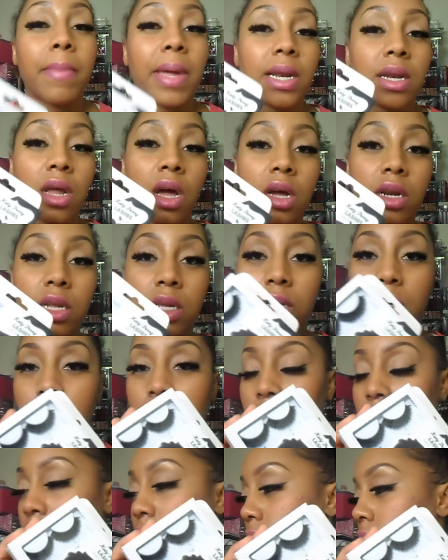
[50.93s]
Maylani
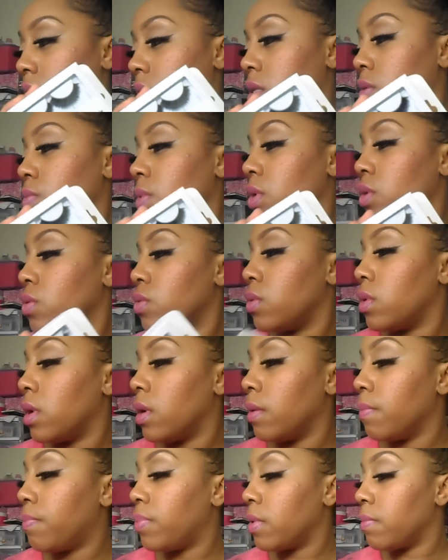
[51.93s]
is the one who
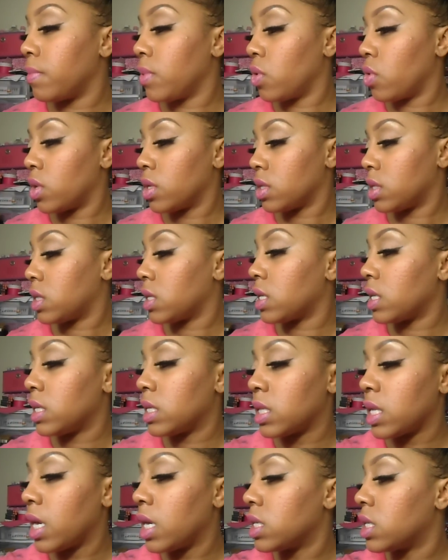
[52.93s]
um, put me on to
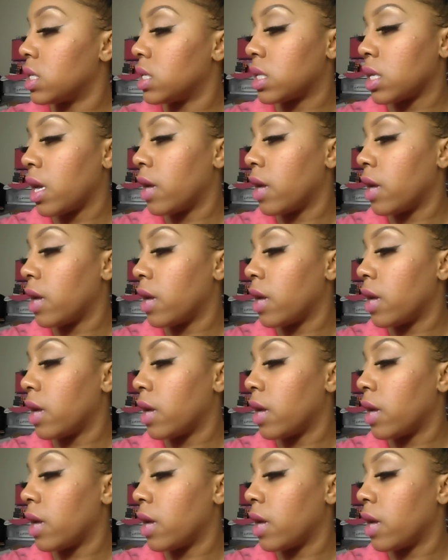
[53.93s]
these lashes.